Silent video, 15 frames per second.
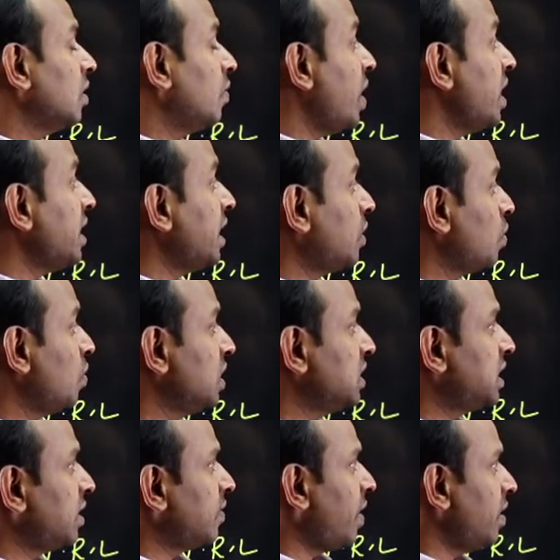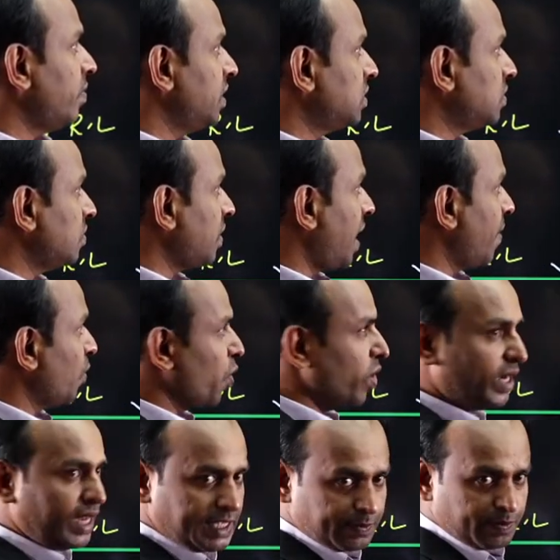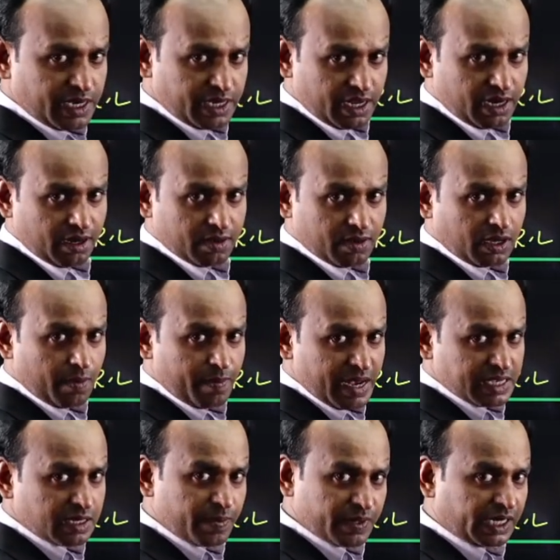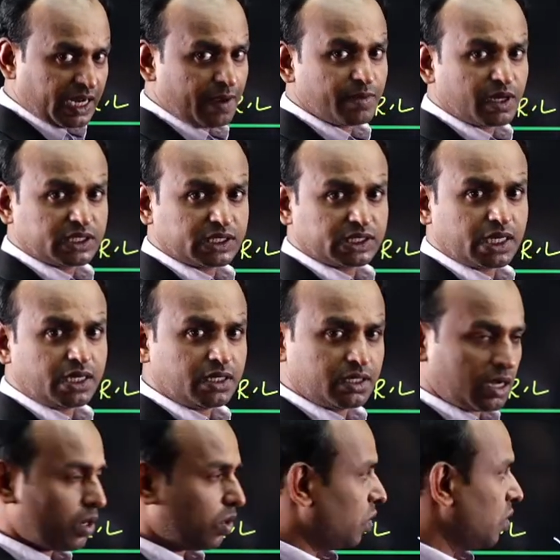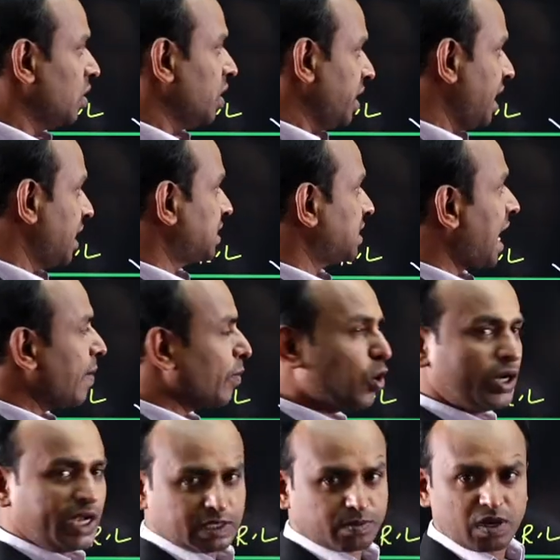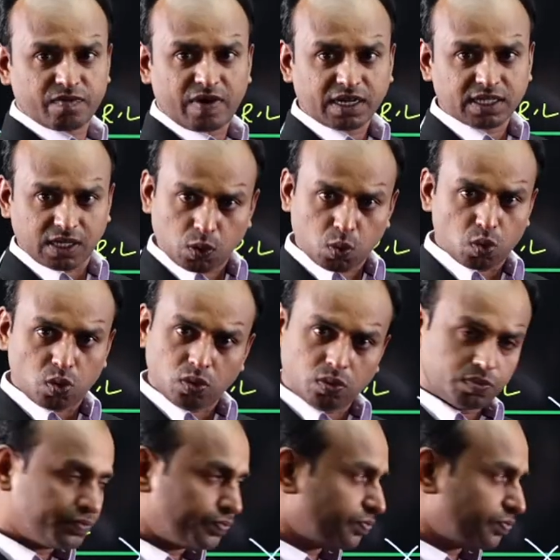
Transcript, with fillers: Why that rule is required means, I am going to explain here, okay, based upon the time constraint. Now, yes, I am going to explain what is the rule.